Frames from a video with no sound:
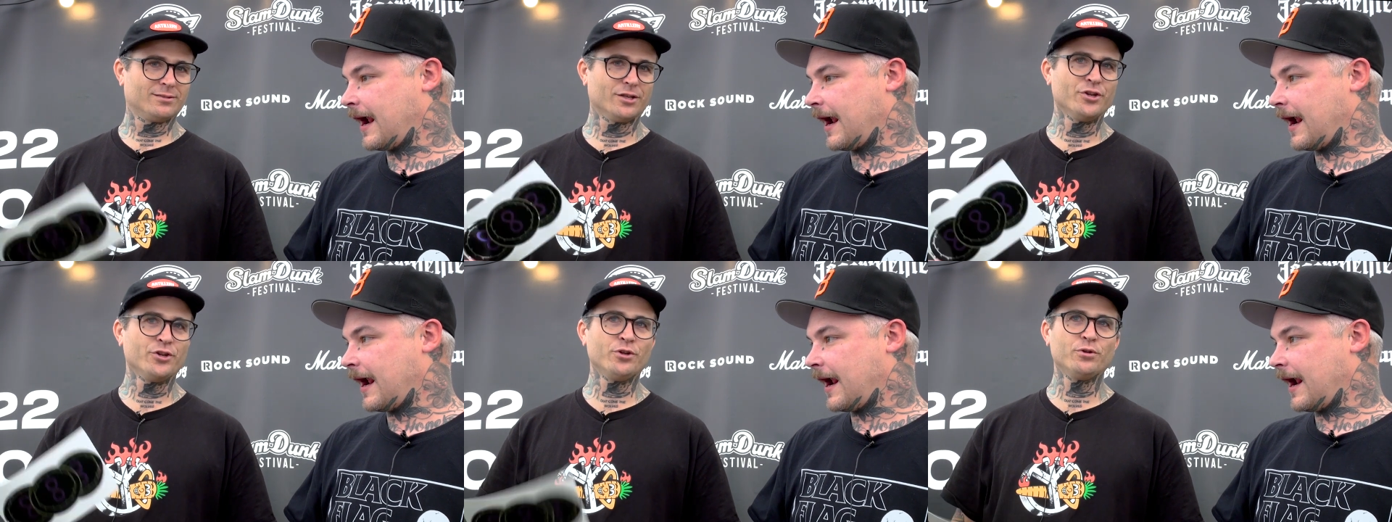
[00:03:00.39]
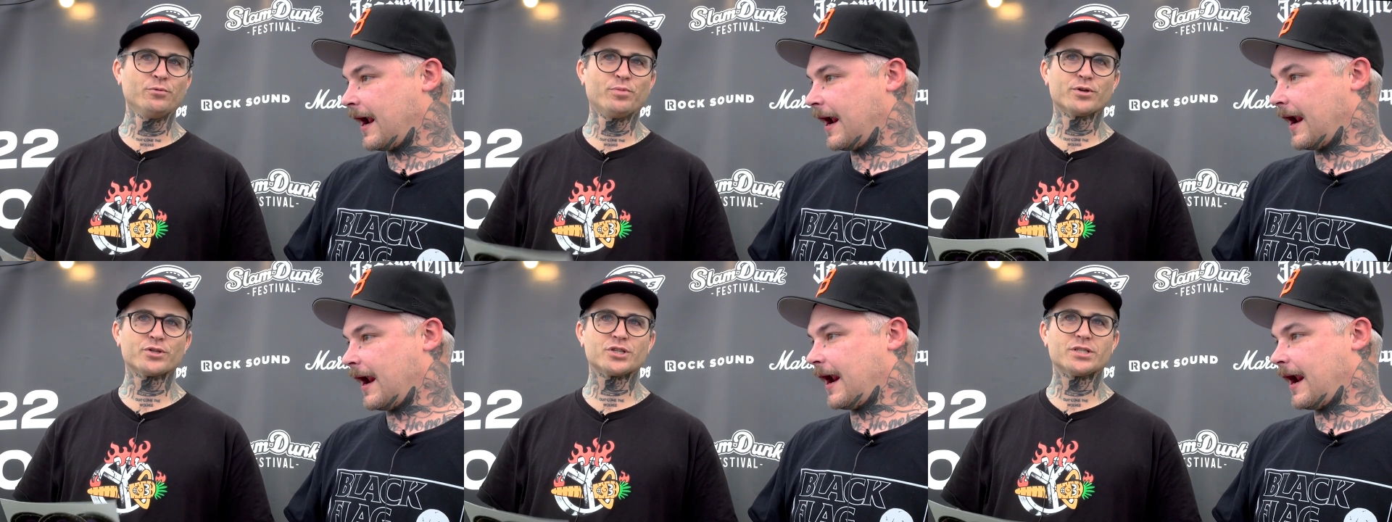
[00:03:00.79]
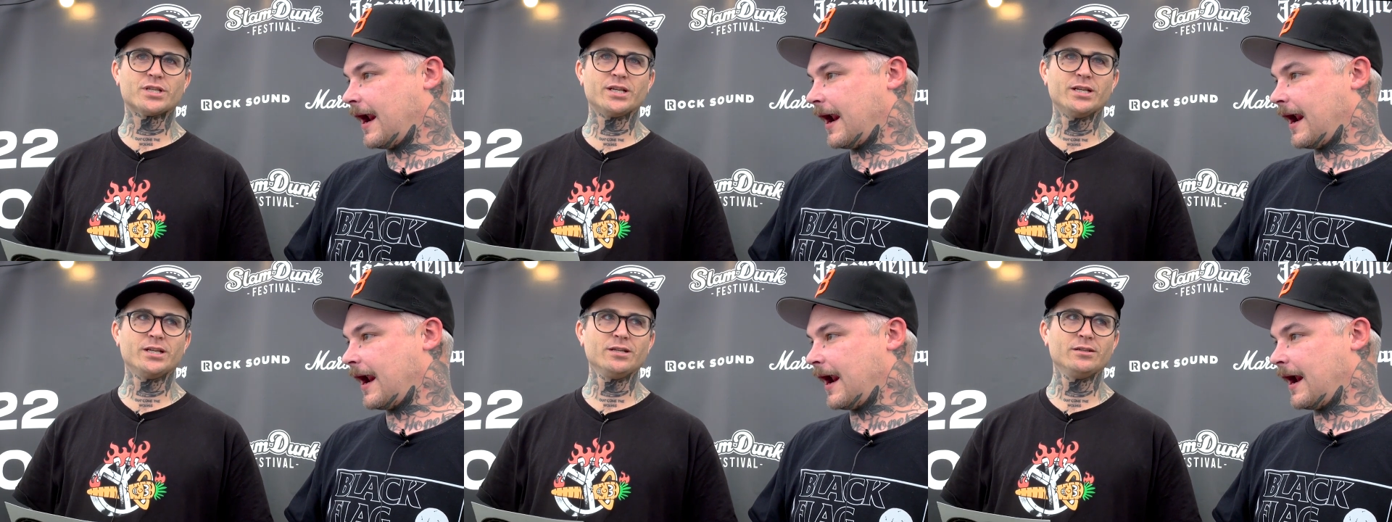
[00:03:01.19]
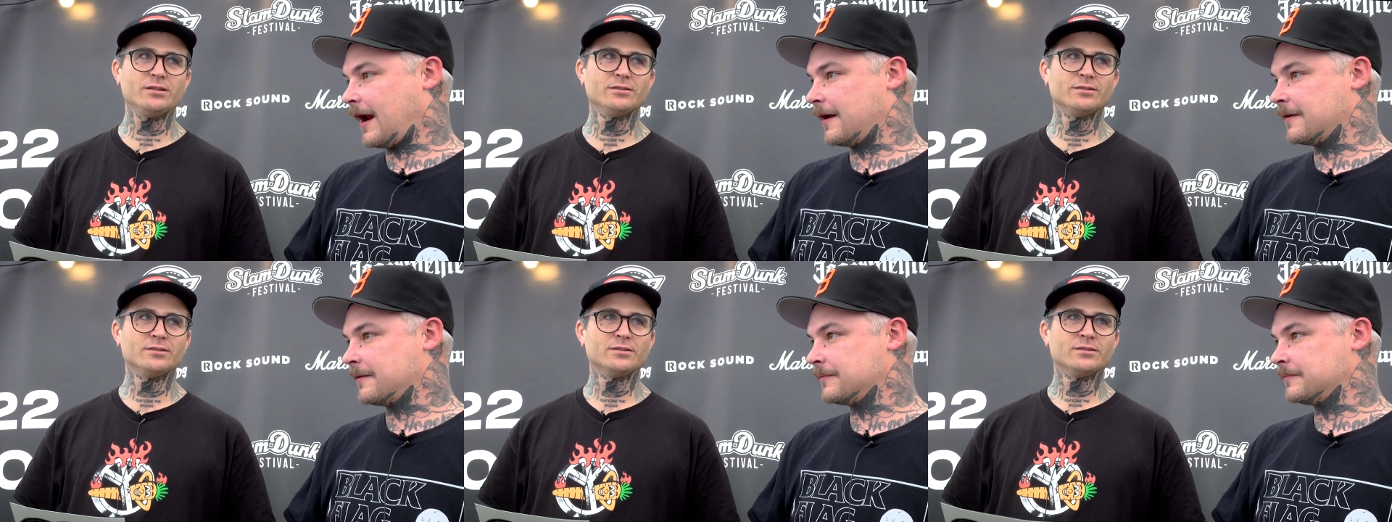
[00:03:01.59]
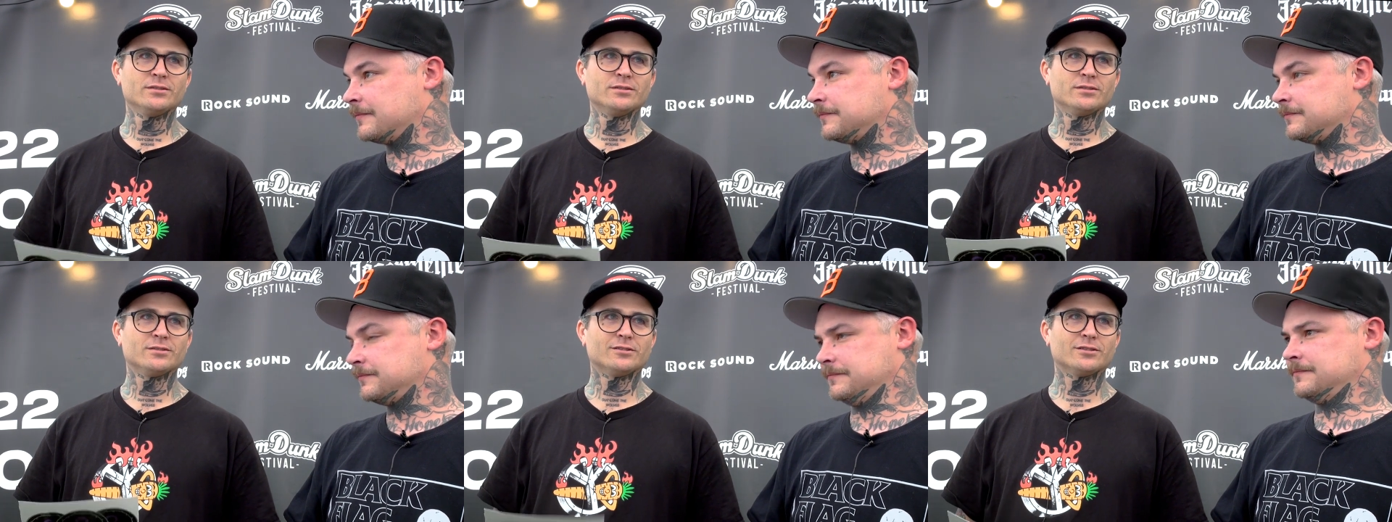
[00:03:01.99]
Speaker 1: The new Pusha T.
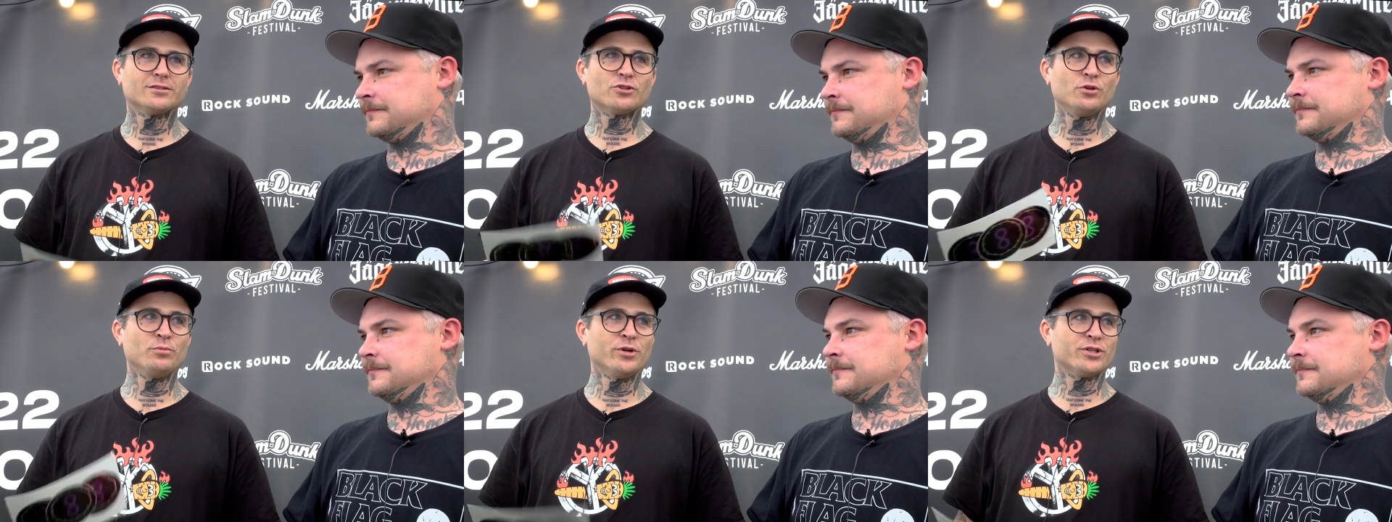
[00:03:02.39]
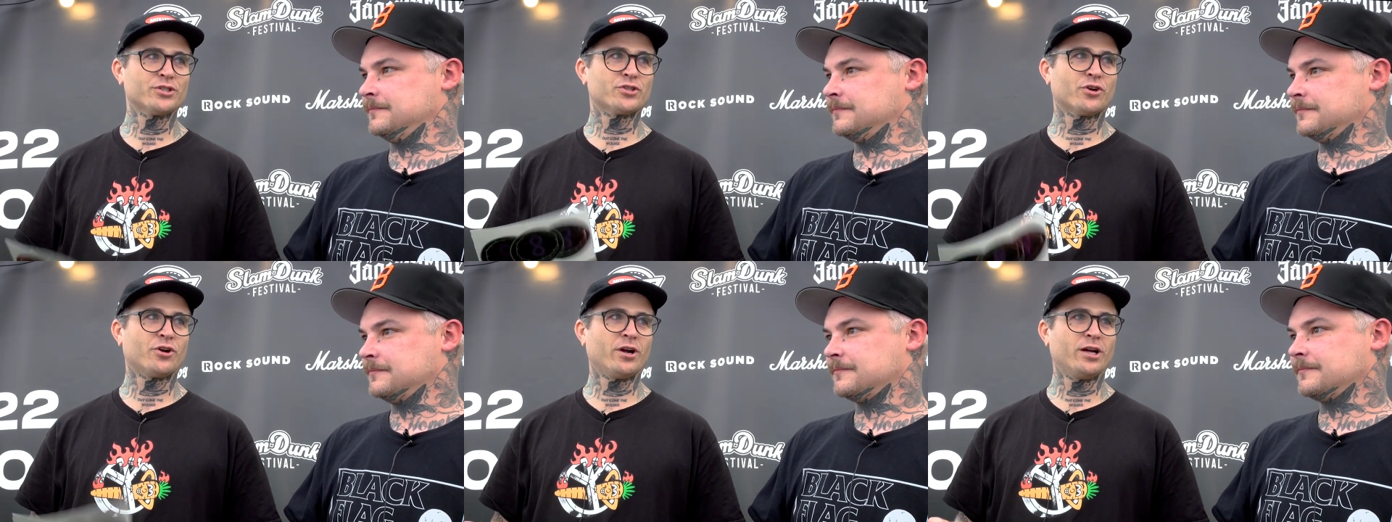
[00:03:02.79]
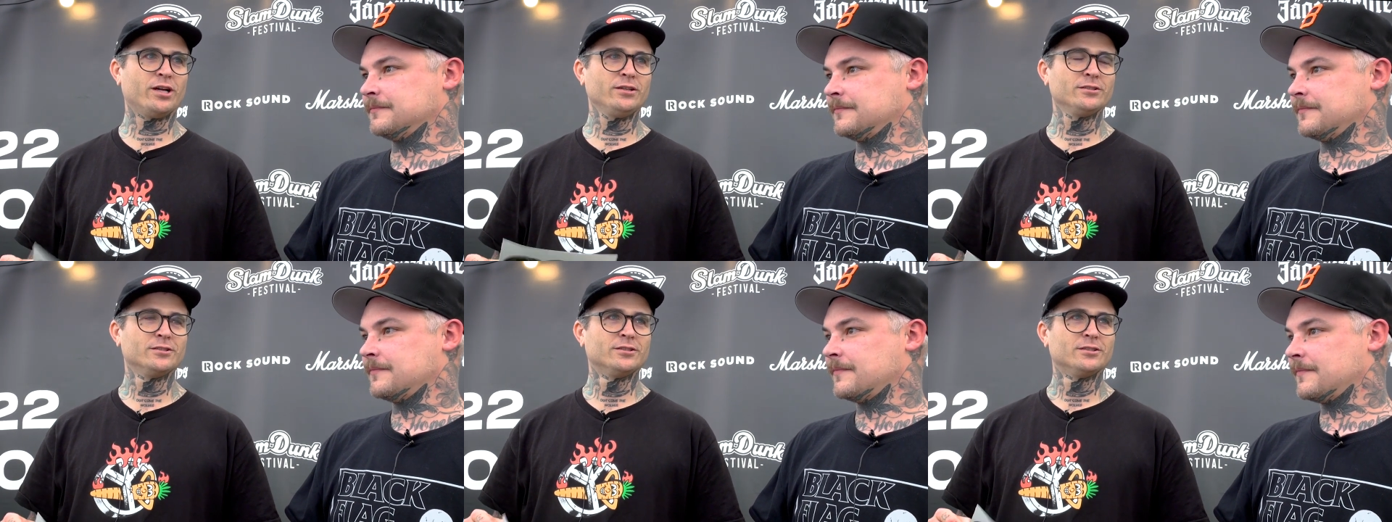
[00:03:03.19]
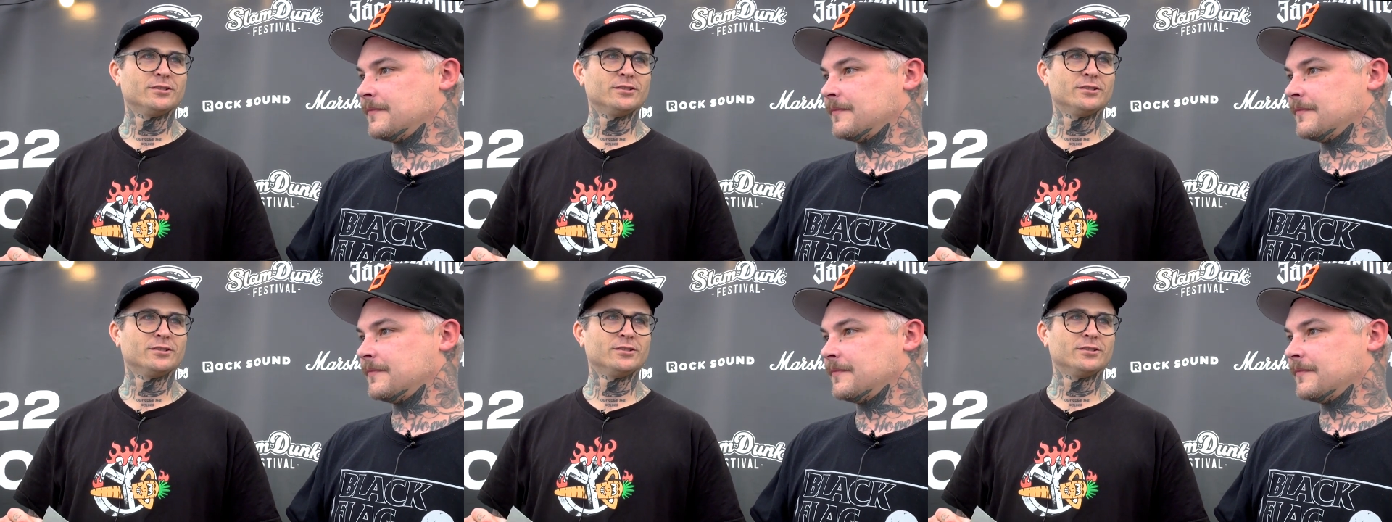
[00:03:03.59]
It's almost dry